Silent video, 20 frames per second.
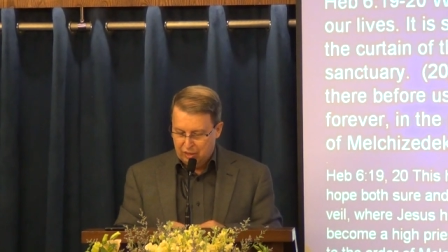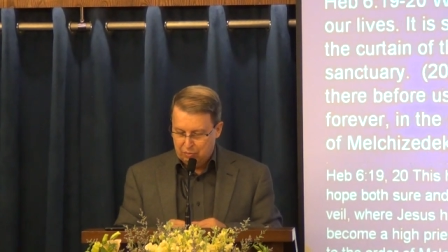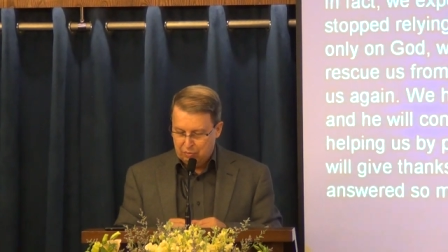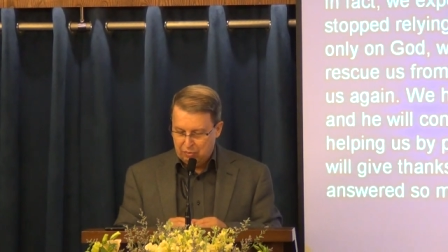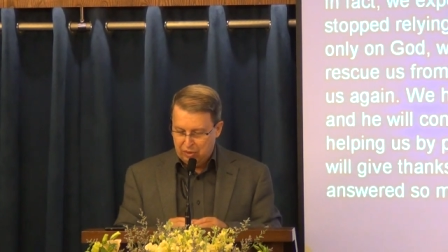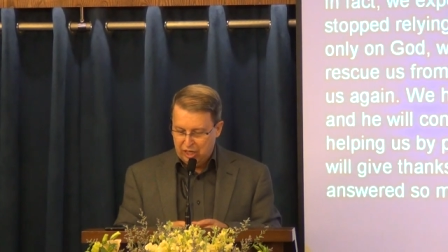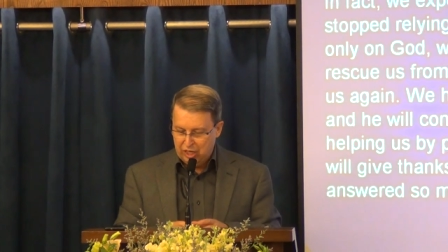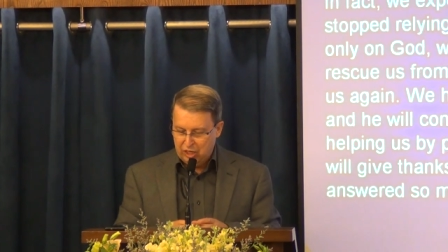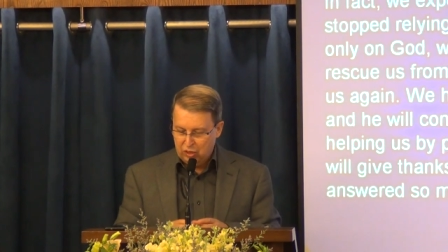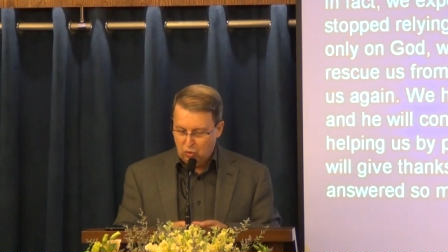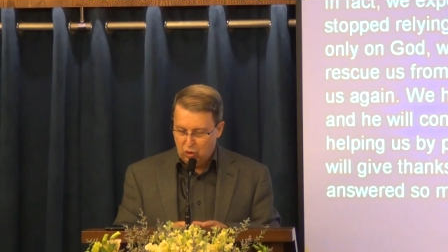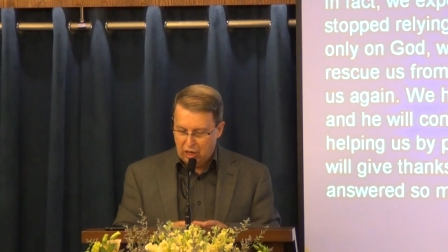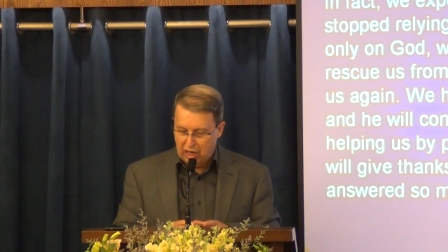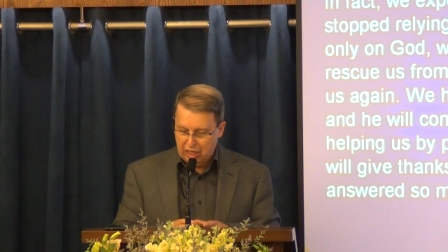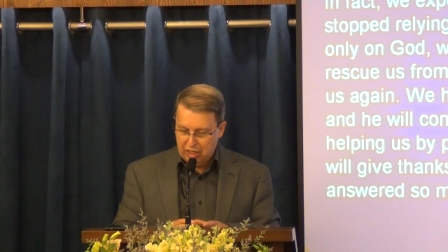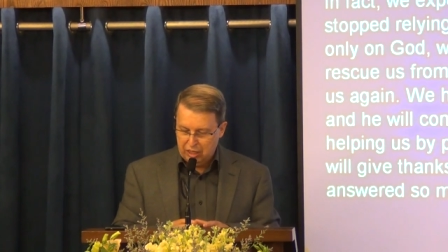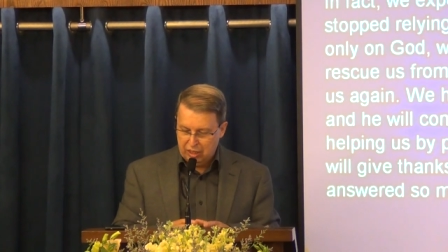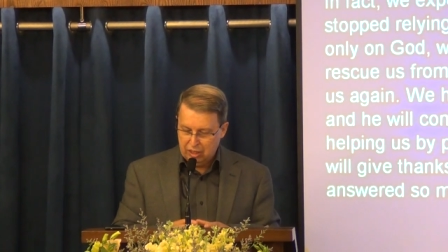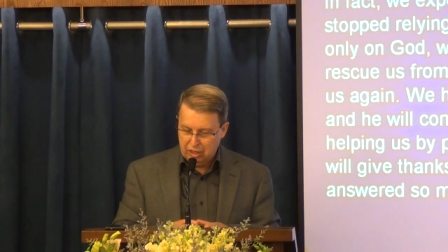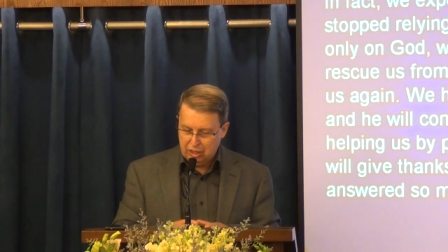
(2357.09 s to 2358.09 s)

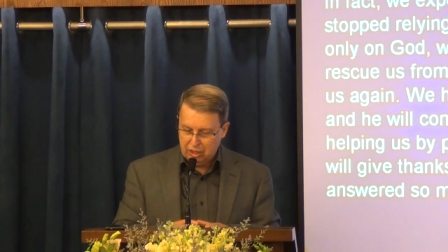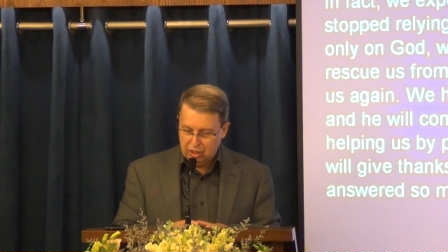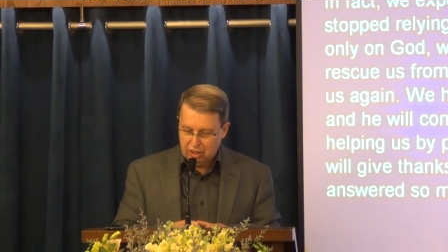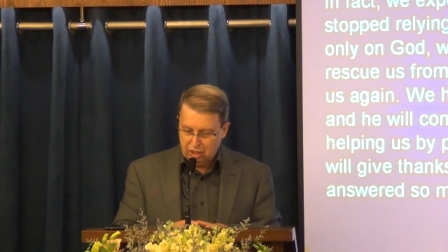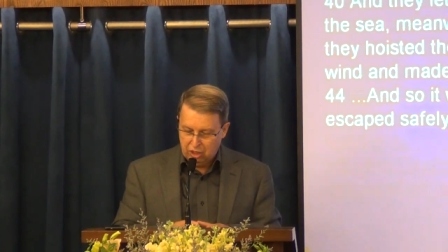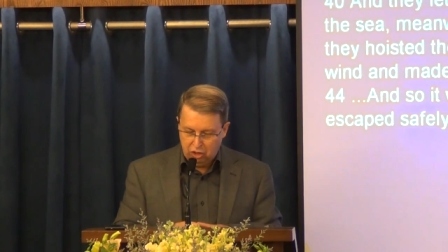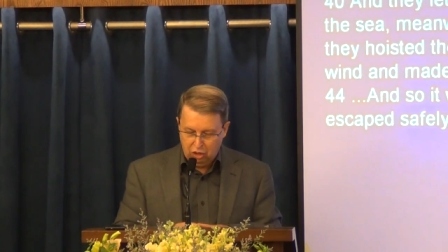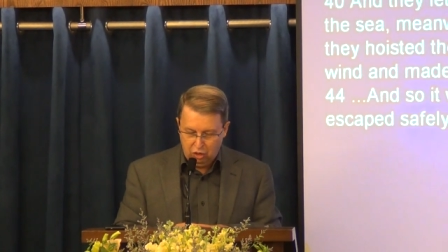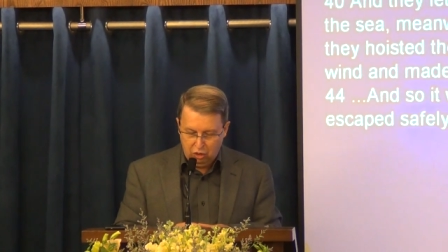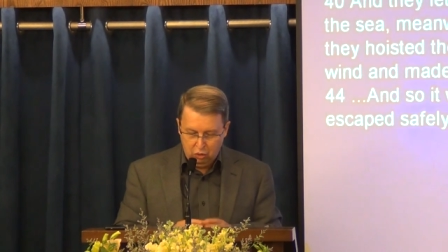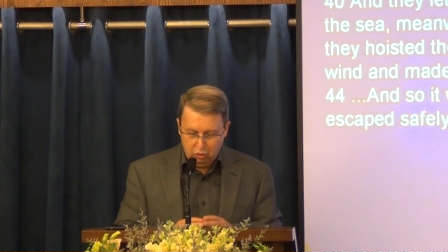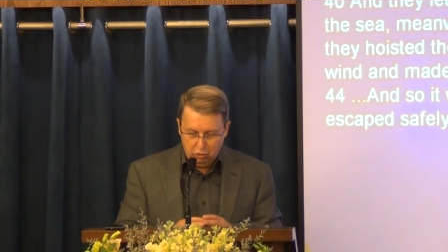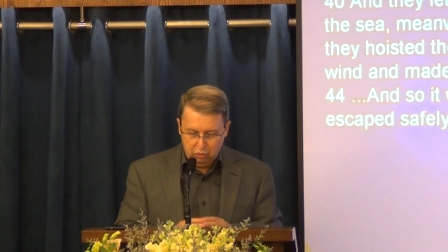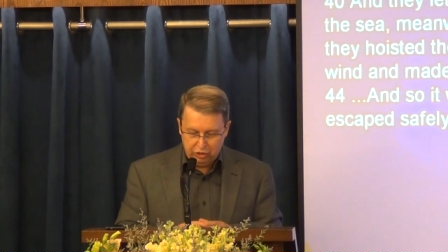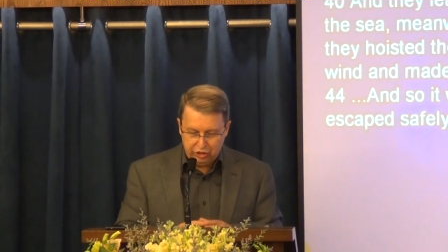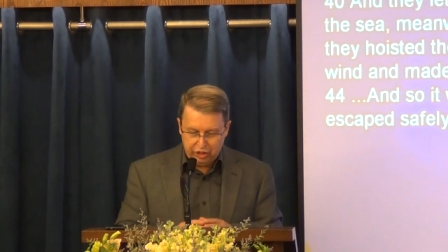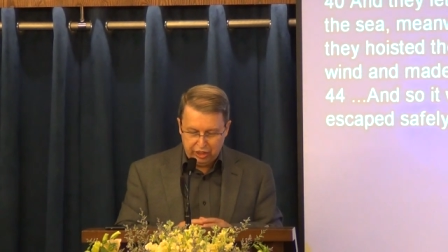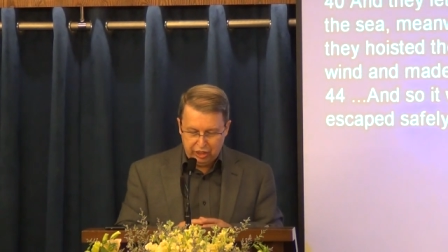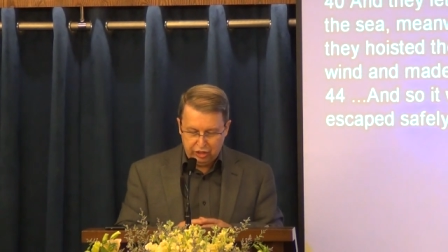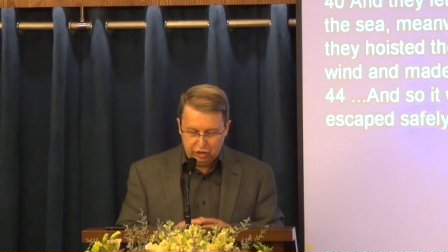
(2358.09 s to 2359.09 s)
Meanwhile,
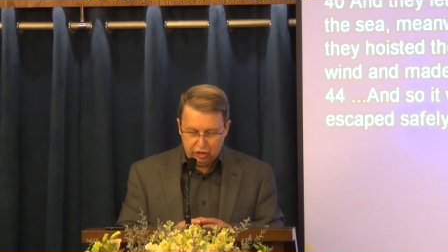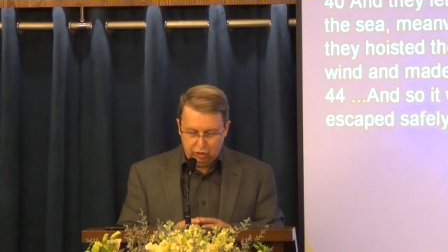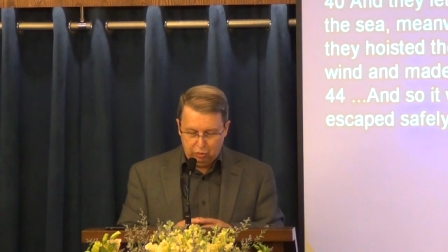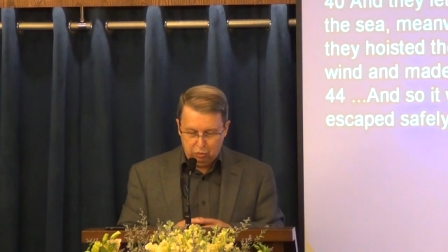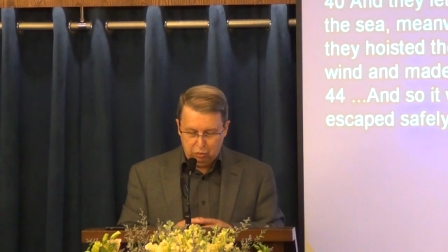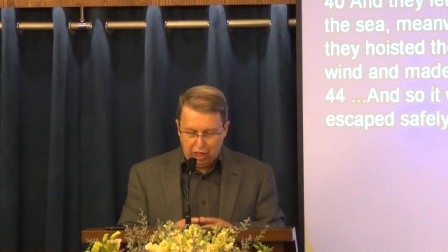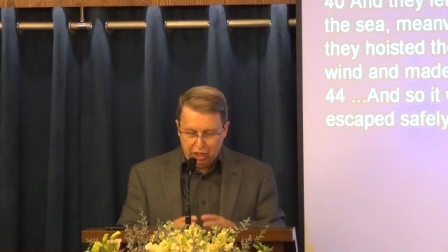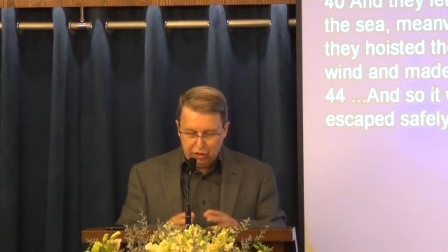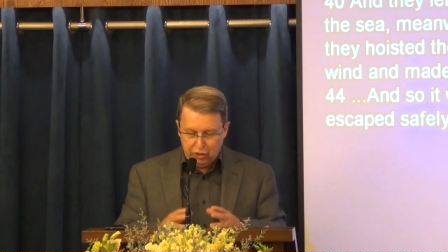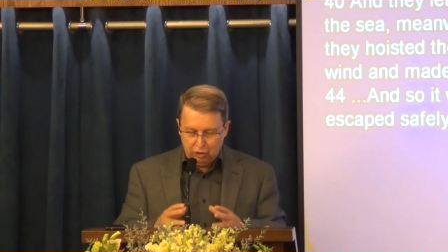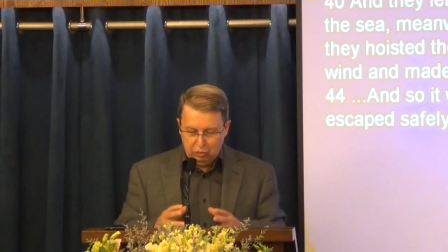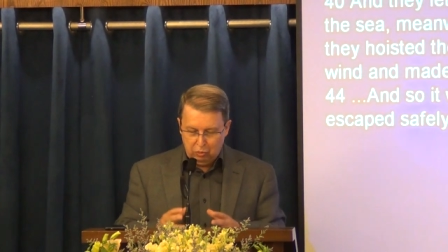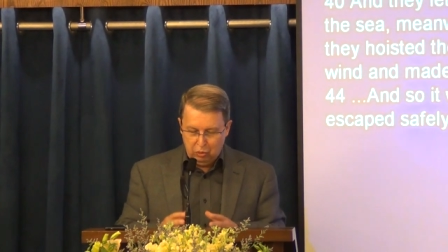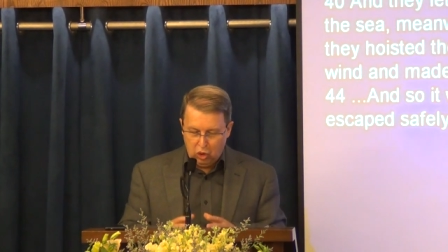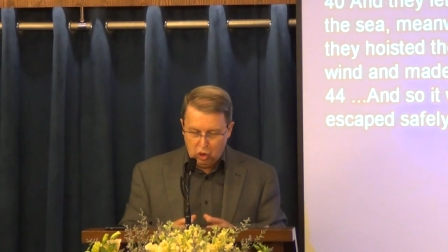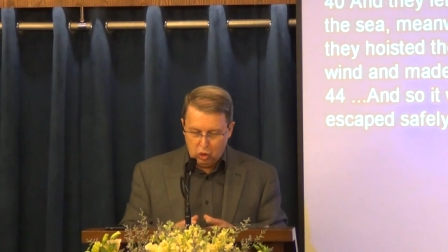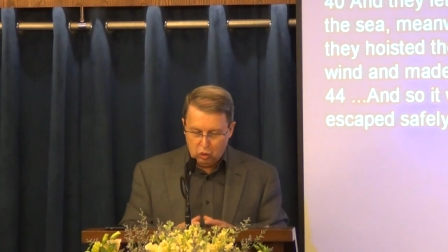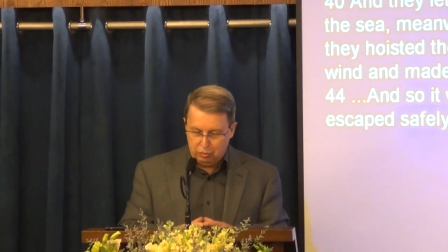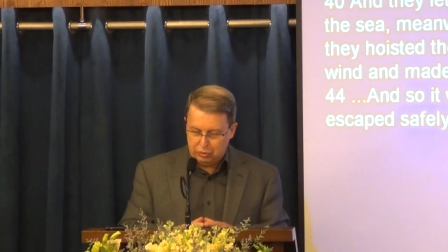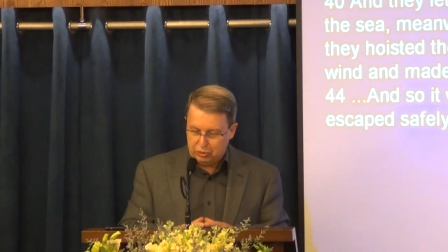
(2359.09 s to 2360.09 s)
loosing the rudder
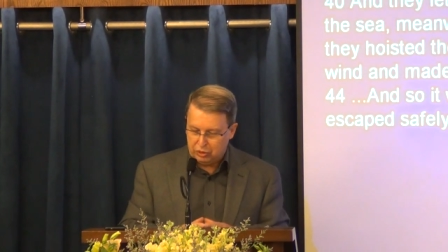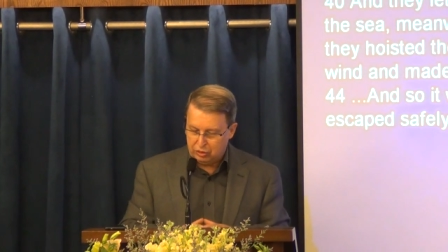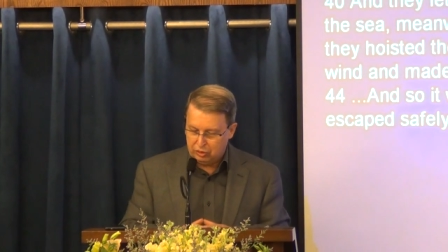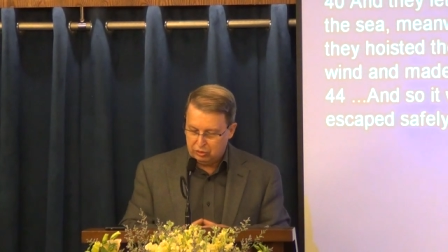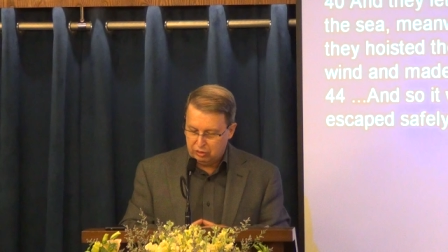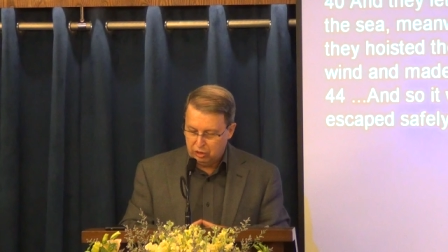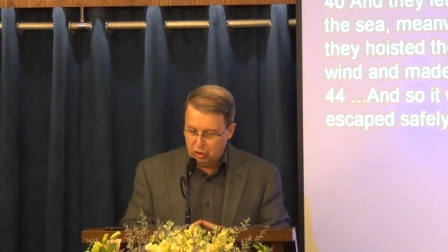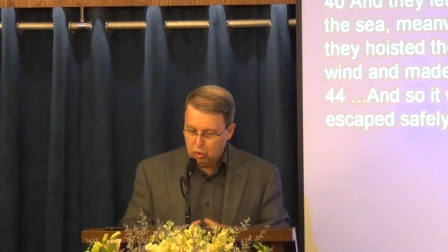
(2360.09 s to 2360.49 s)
ropes,